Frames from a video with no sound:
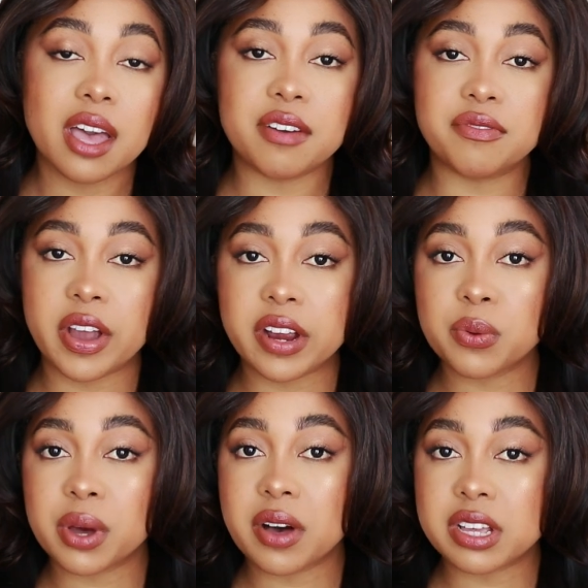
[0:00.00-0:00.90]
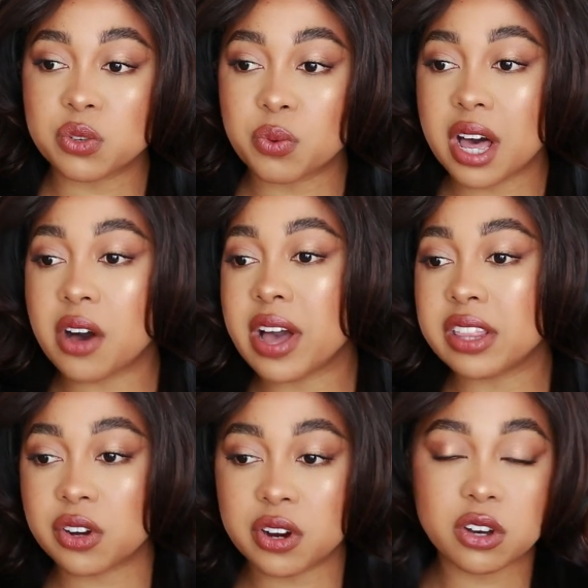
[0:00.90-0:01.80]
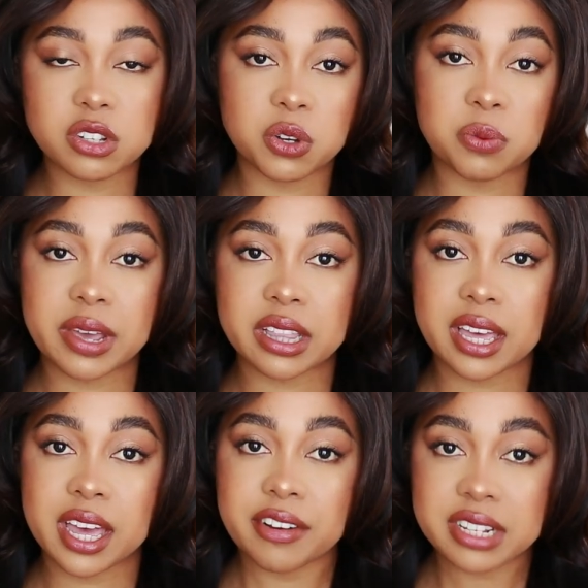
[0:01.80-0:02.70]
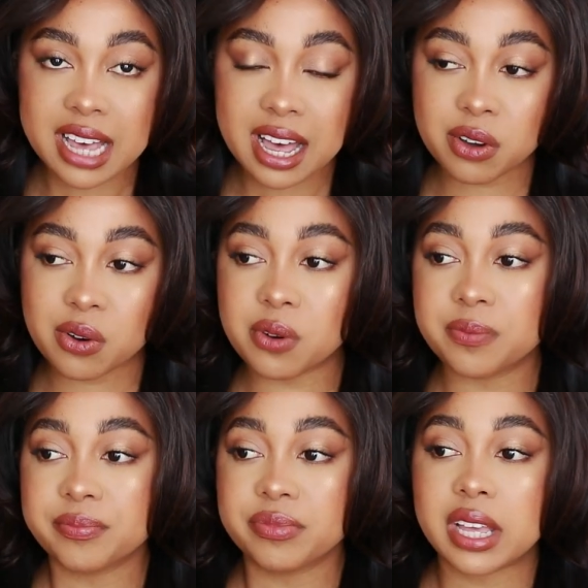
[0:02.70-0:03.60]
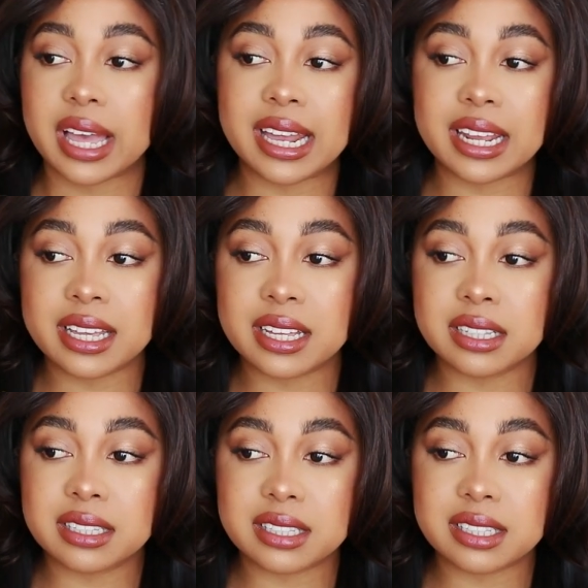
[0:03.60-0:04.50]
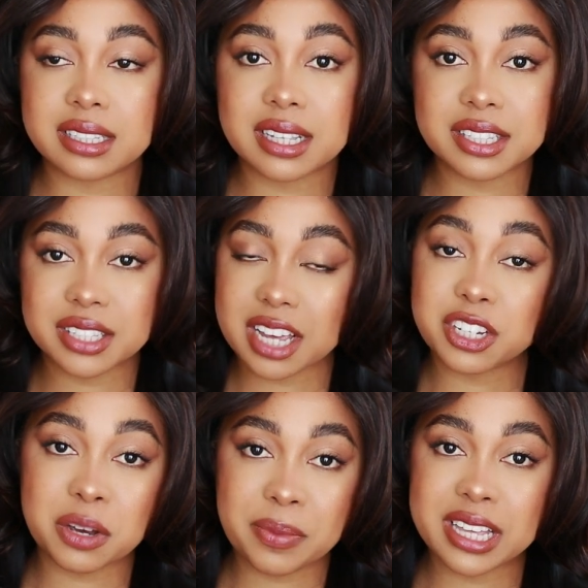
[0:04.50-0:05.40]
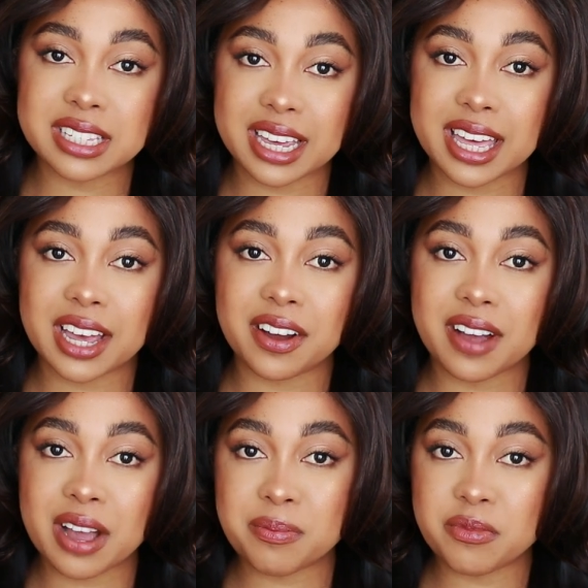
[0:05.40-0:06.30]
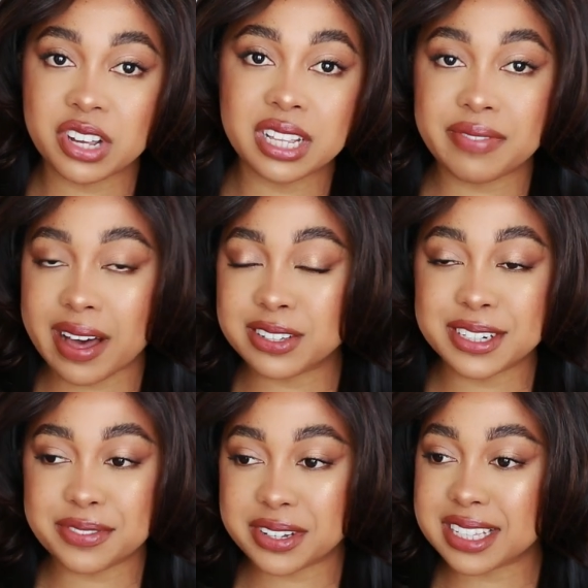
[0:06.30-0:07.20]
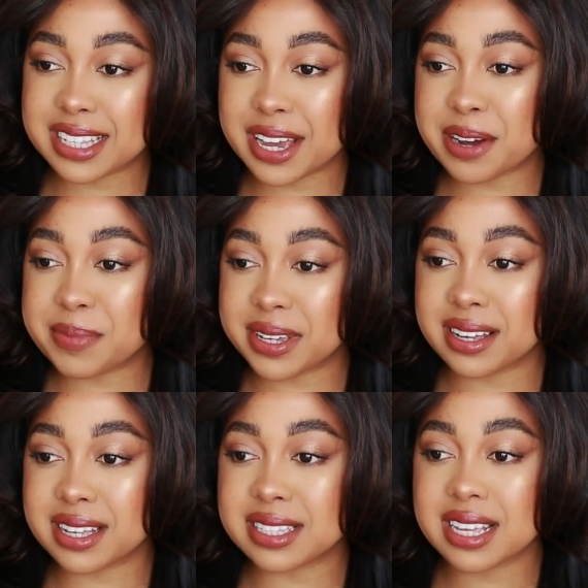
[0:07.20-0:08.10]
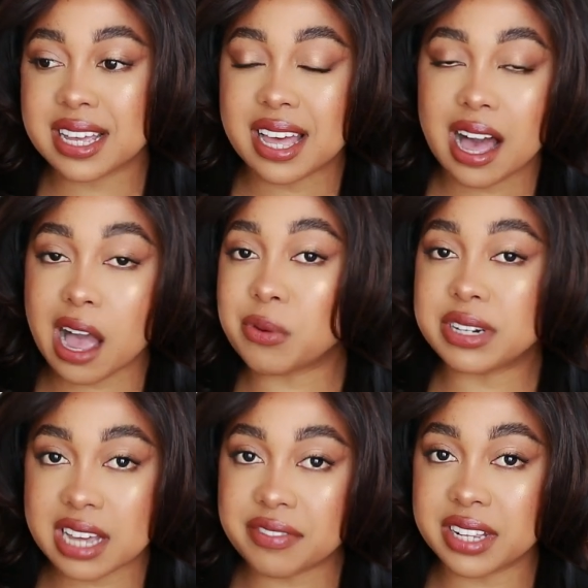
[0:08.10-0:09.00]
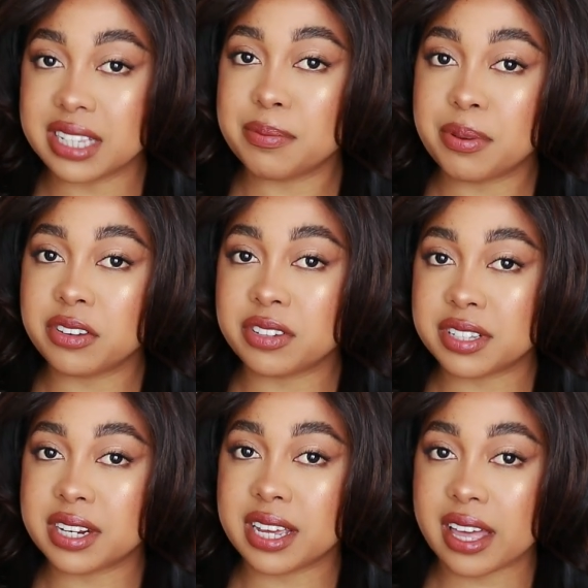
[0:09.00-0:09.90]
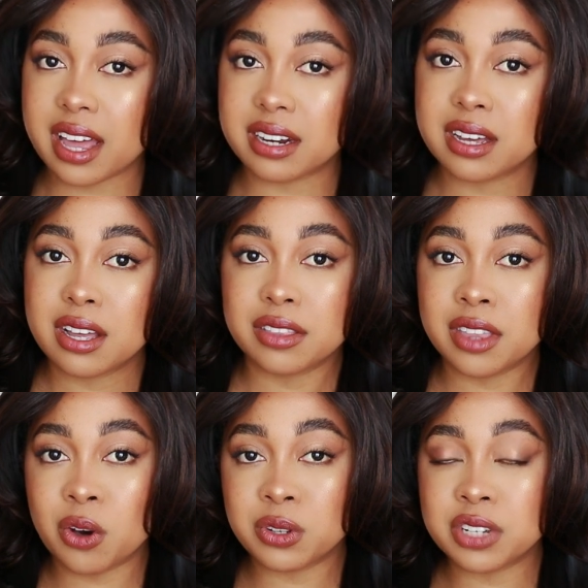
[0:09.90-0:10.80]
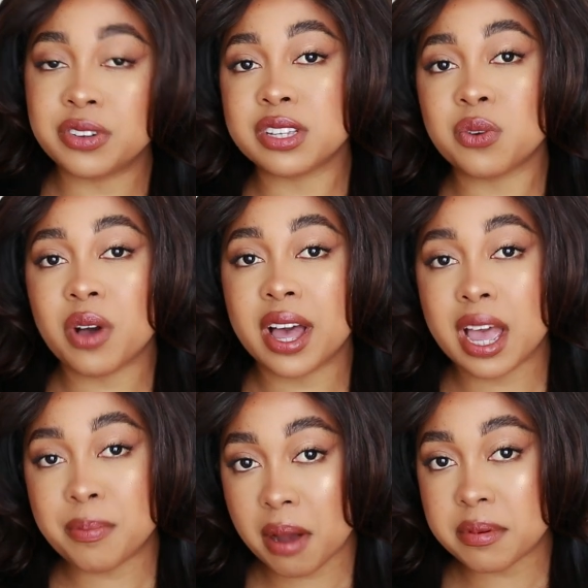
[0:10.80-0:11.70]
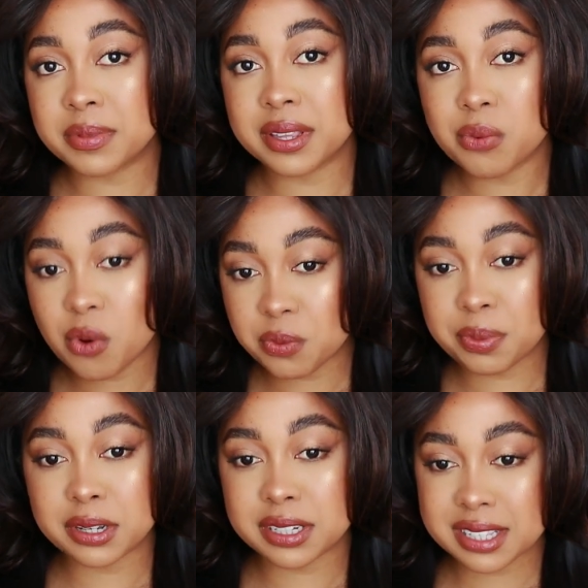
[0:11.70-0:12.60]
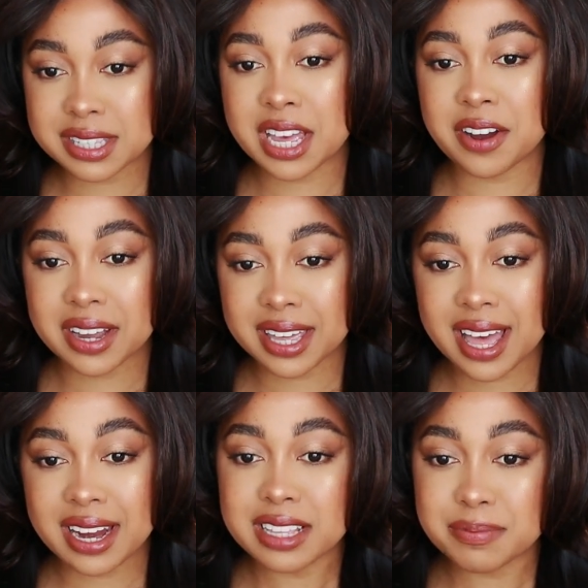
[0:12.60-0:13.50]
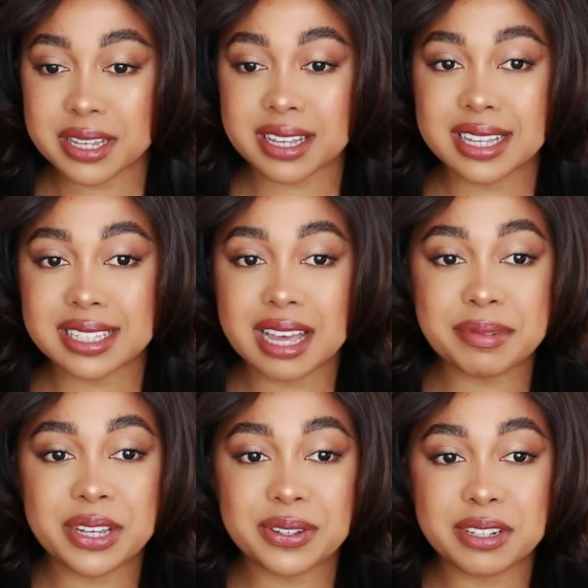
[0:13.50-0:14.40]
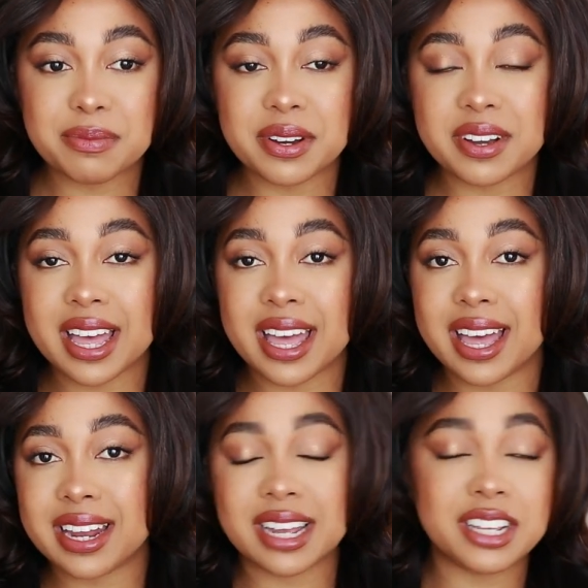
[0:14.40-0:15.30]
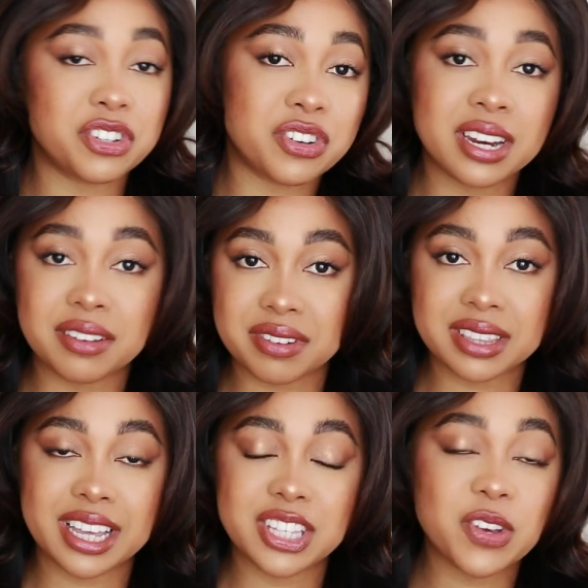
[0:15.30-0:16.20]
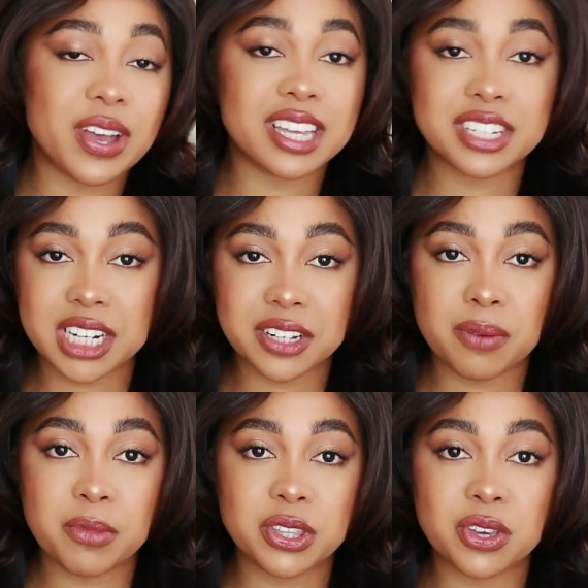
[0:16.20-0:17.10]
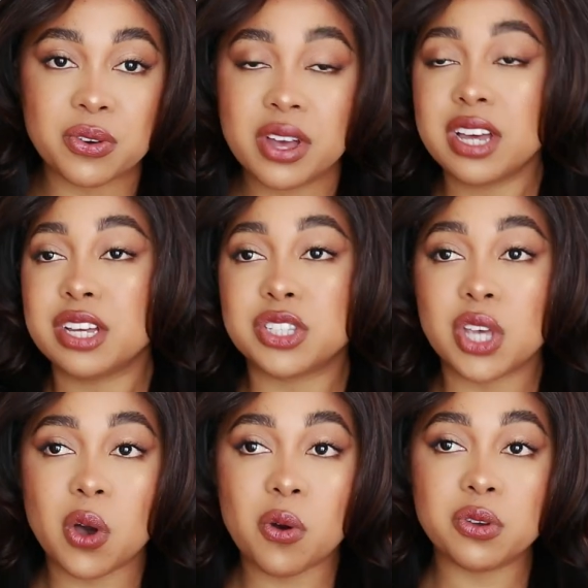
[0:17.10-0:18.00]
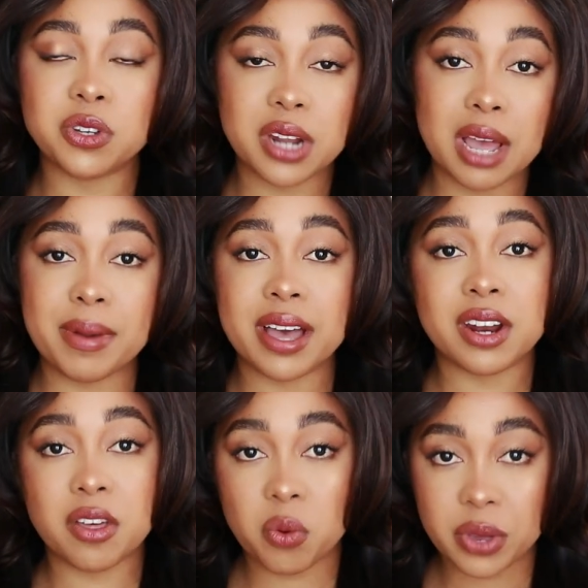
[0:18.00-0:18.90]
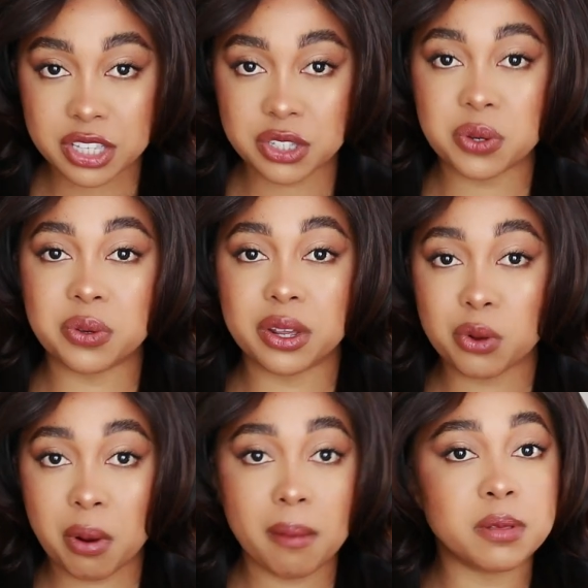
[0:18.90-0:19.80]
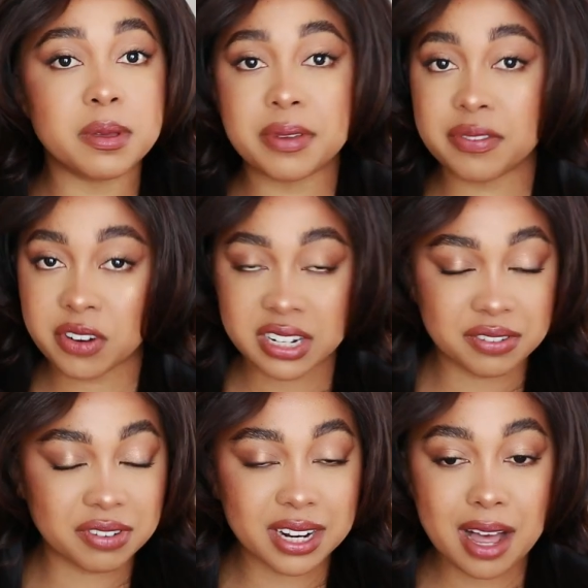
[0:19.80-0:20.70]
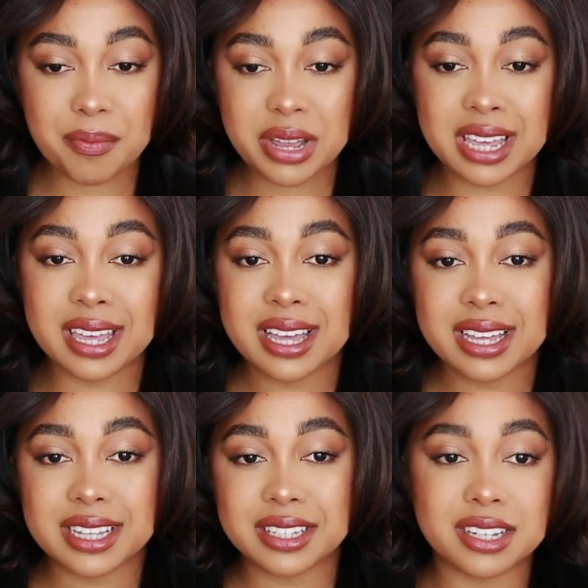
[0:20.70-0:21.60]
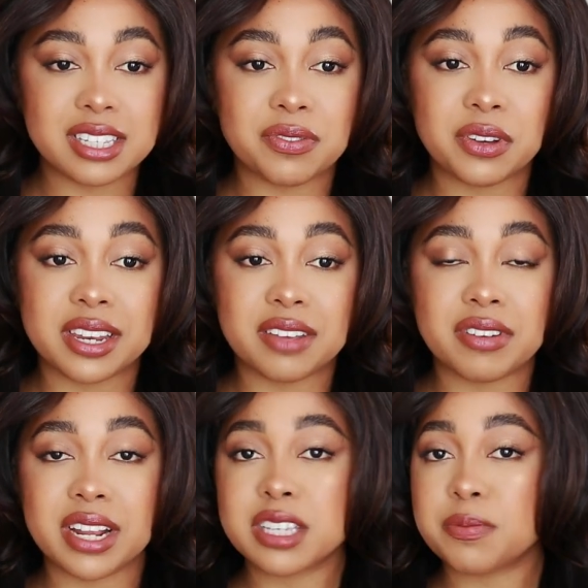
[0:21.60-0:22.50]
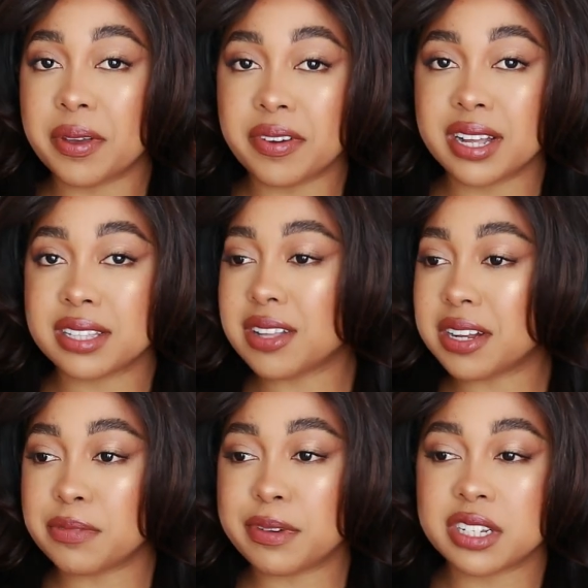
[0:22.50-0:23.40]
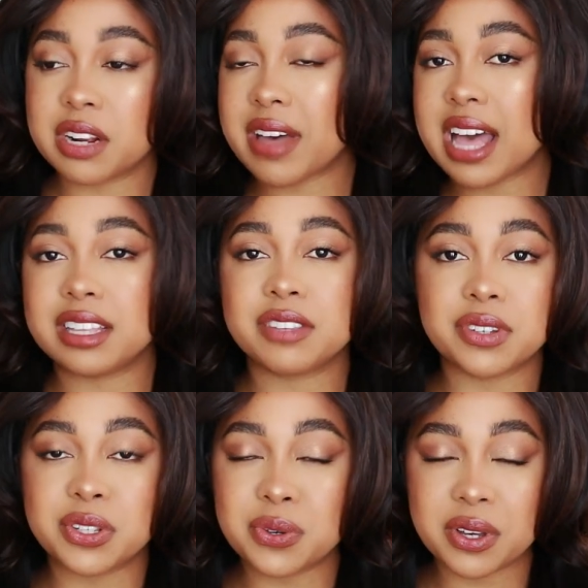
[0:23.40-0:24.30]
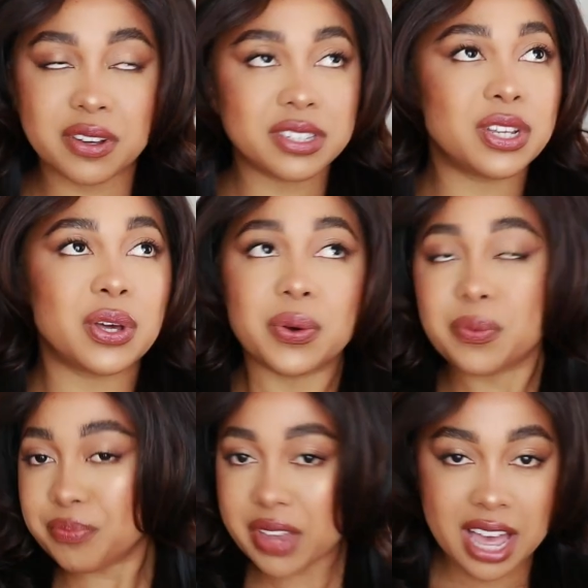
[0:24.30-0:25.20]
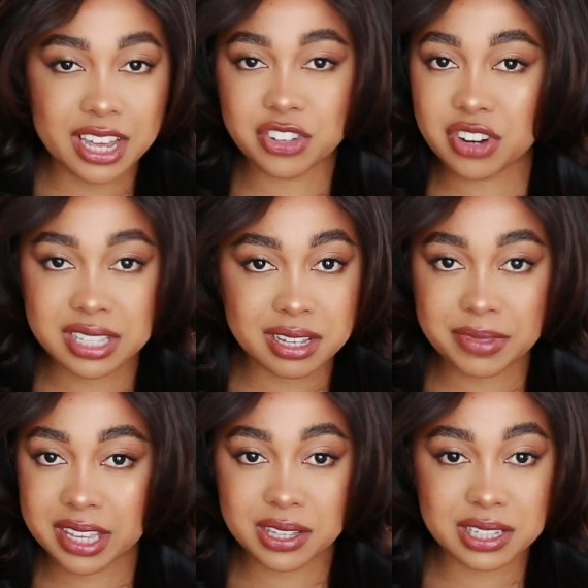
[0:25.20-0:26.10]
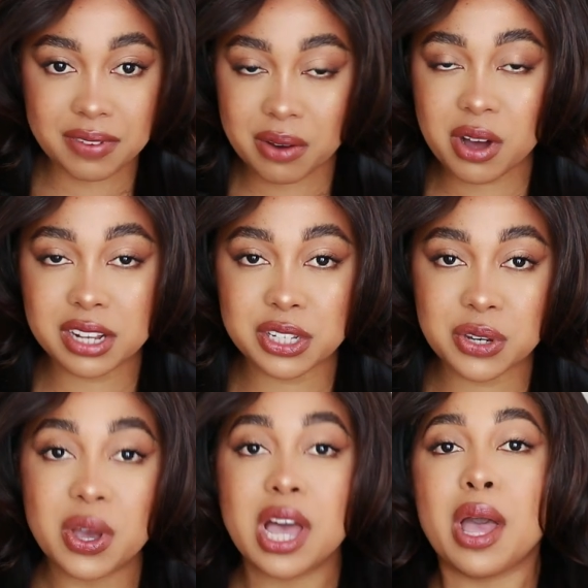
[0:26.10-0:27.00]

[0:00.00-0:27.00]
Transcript: very well as well, and the curls don't make the hair tangle. It is such amazing hair. I'm really vouching for this hair because I would definitely purchase it again. The only reason why I probably won't purchase this hair again is because I'm a YouTuber and I need to try different things so I can share them with you. So should I buy another wig soon, it will probably be for a different company, just for the different experience. Not to mention I've had this for two years, you know, I can try something else if I want to.